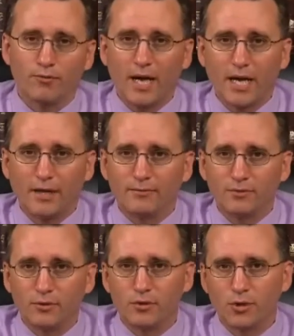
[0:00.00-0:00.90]
5,
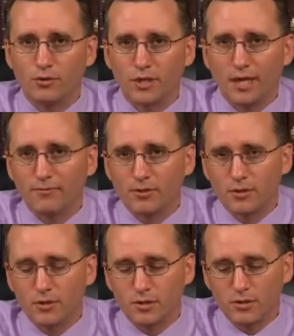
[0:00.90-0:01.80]
to the church at
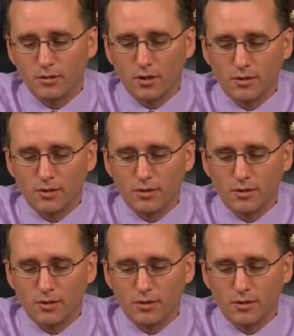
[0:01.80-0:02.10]
Ephesus,